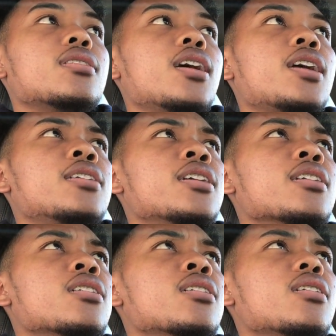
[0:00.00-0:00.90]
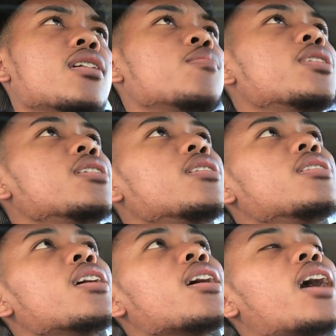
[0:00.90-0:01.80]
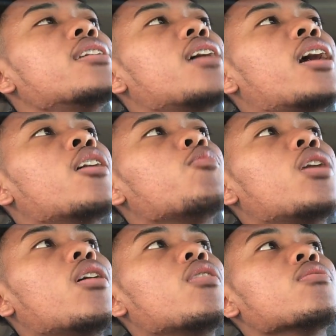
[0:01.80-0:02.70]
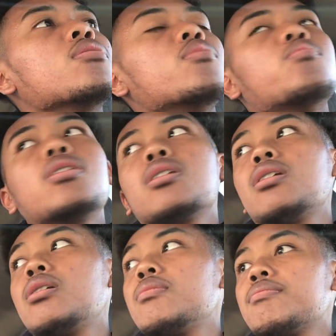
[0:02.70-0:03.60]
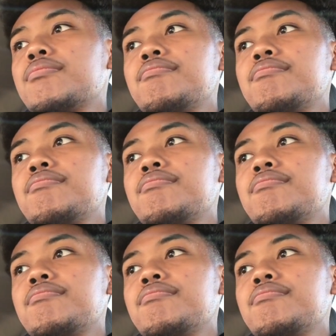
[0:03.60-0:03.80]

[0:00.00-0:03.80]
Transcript: And I did good. I mean, yeah, I, I held my own, but um.